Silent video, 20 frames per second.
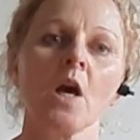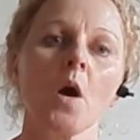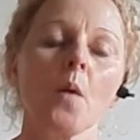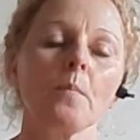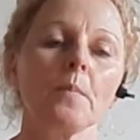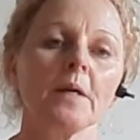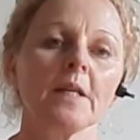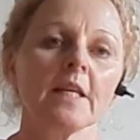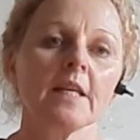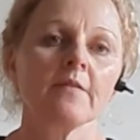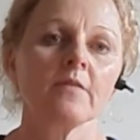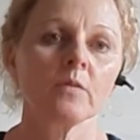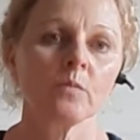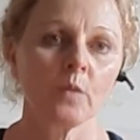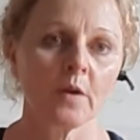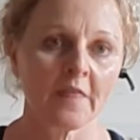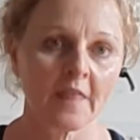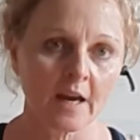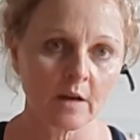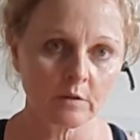But even
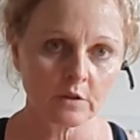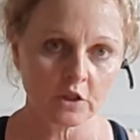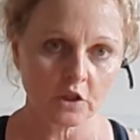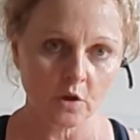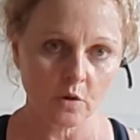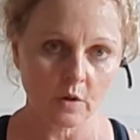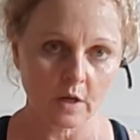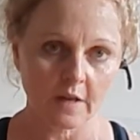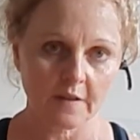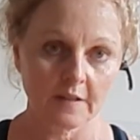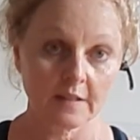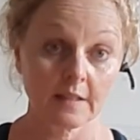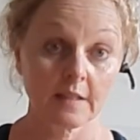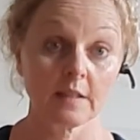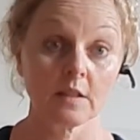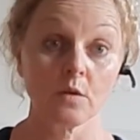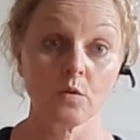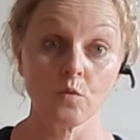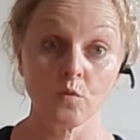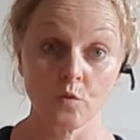without yoga, this is
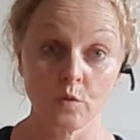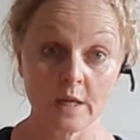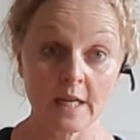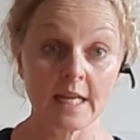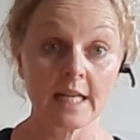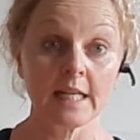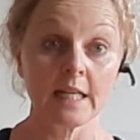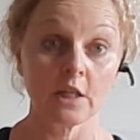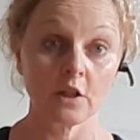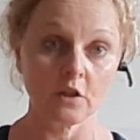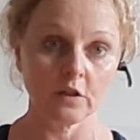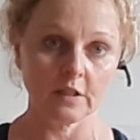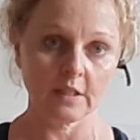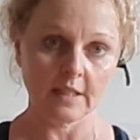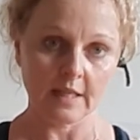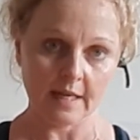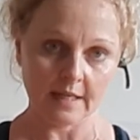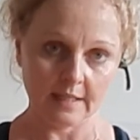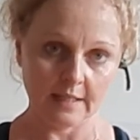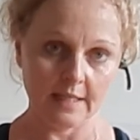a really good
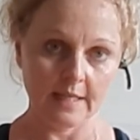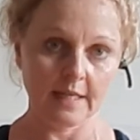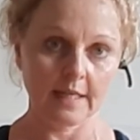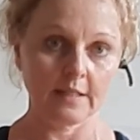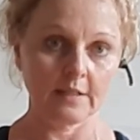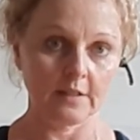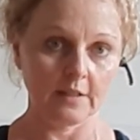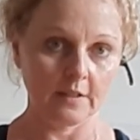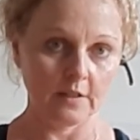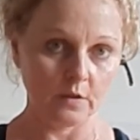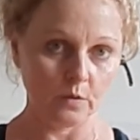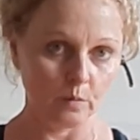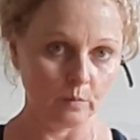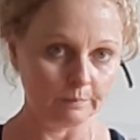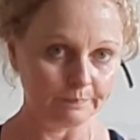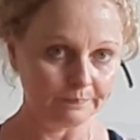technique to do.